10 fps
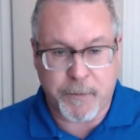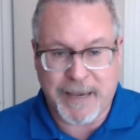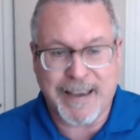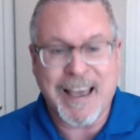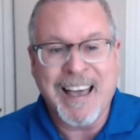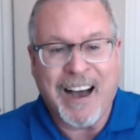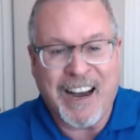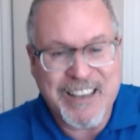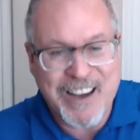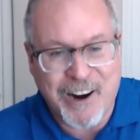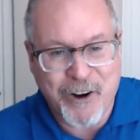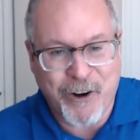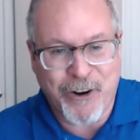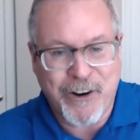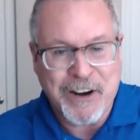being a
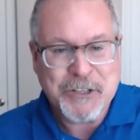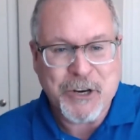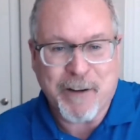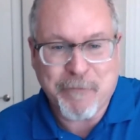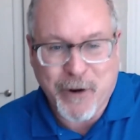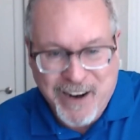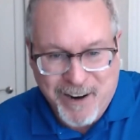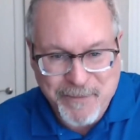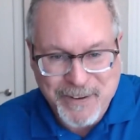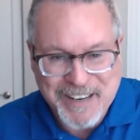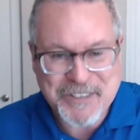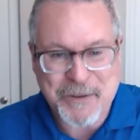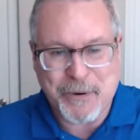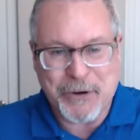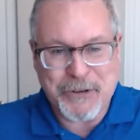younger software company as
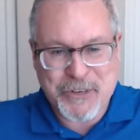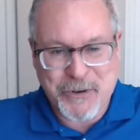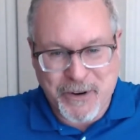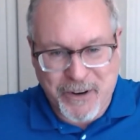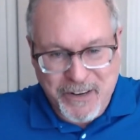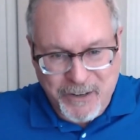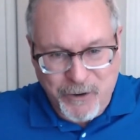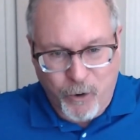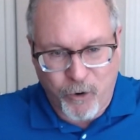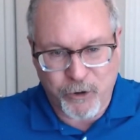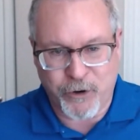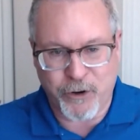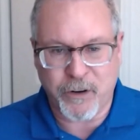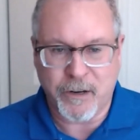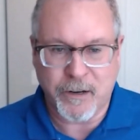opposed to an
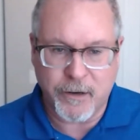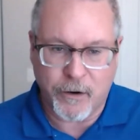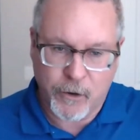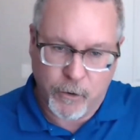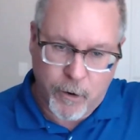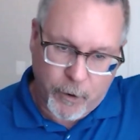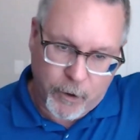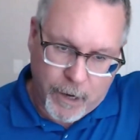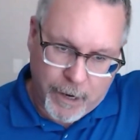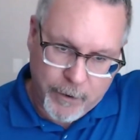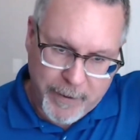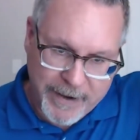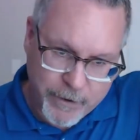older, global automaker.